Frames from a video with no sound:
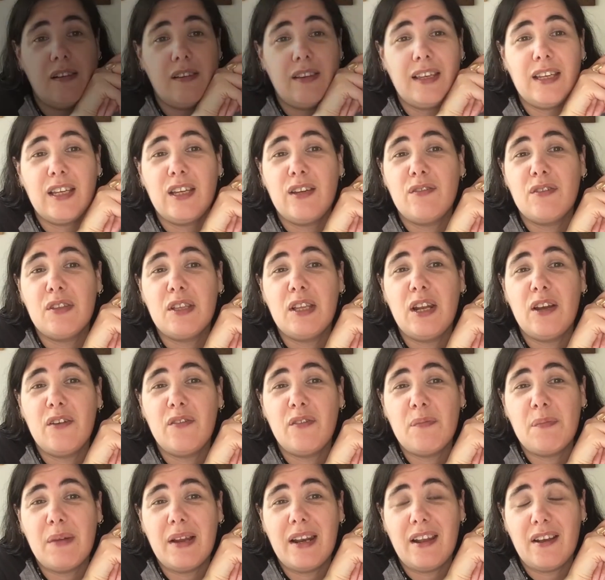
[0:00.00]
Thank you for the love
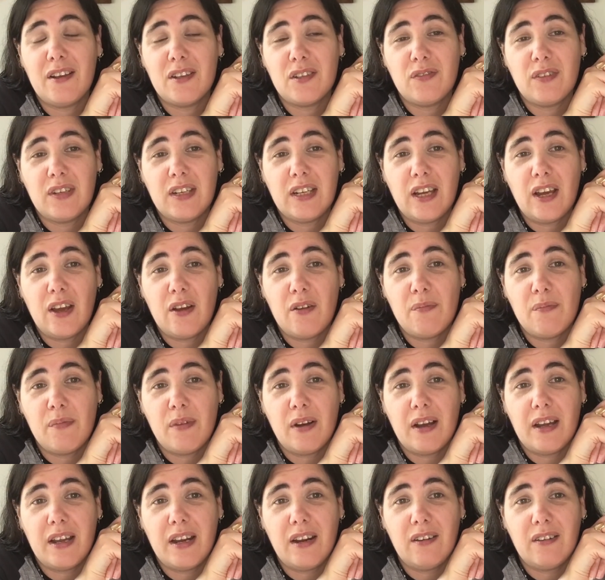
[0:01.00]
on my last video,
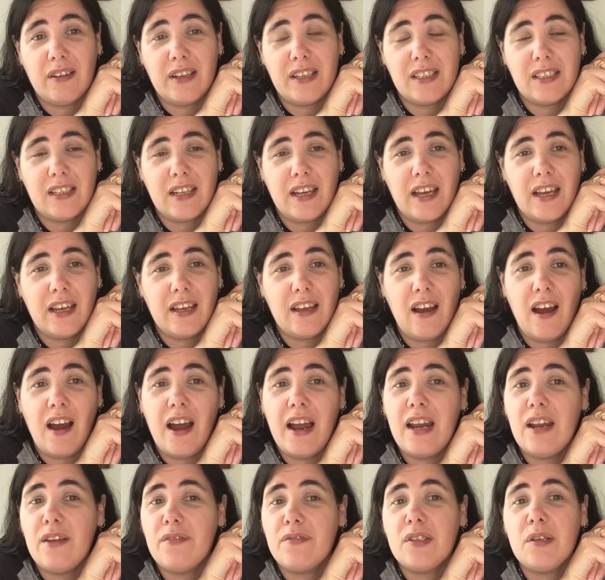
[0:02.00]
my longest day. I
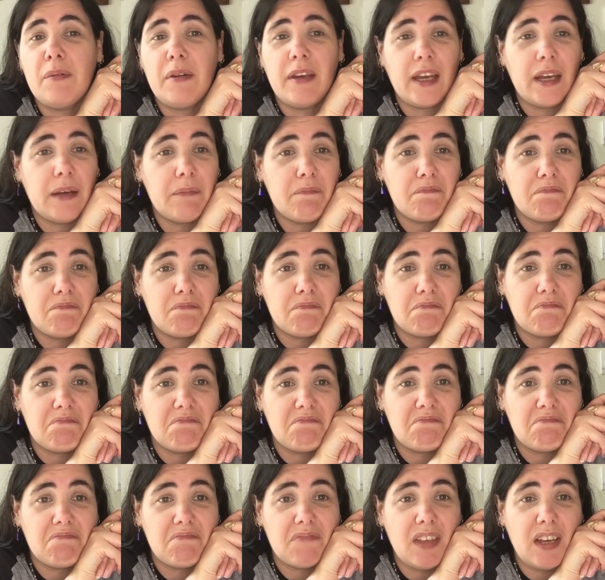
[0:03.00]
love doing it.
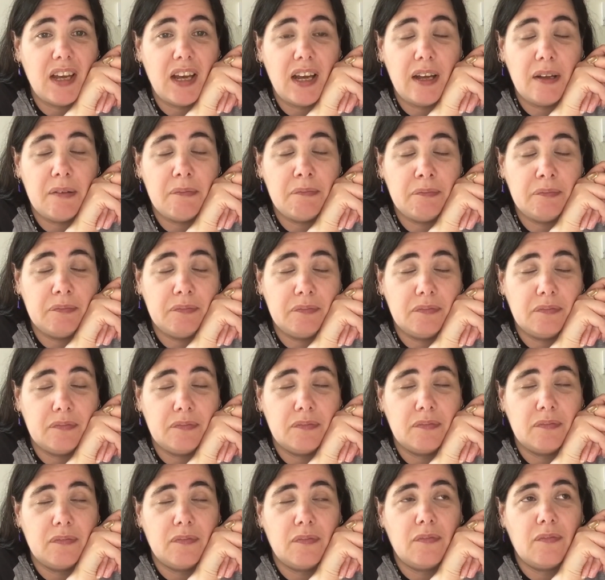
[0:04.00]
I
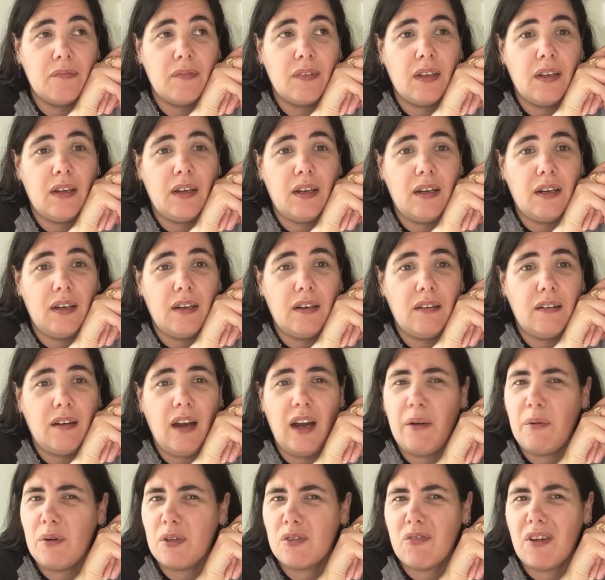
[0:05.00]

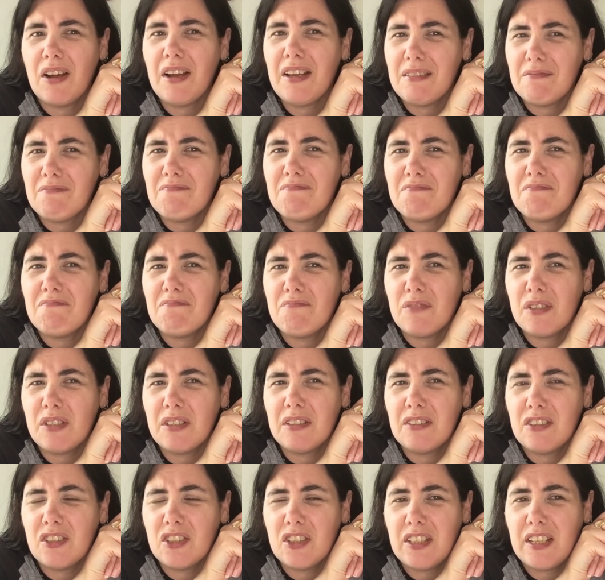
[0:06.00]
was right.
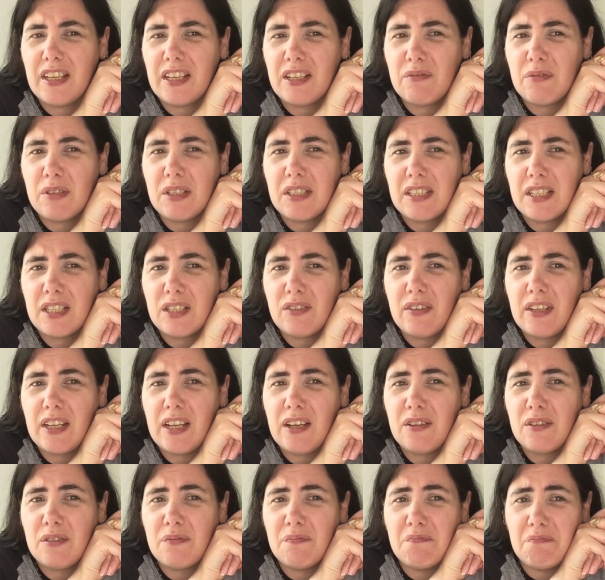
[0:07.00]
Six
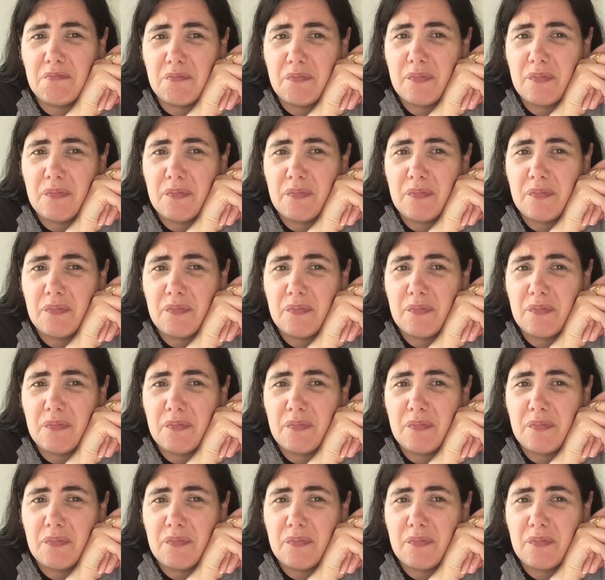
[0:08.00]
years.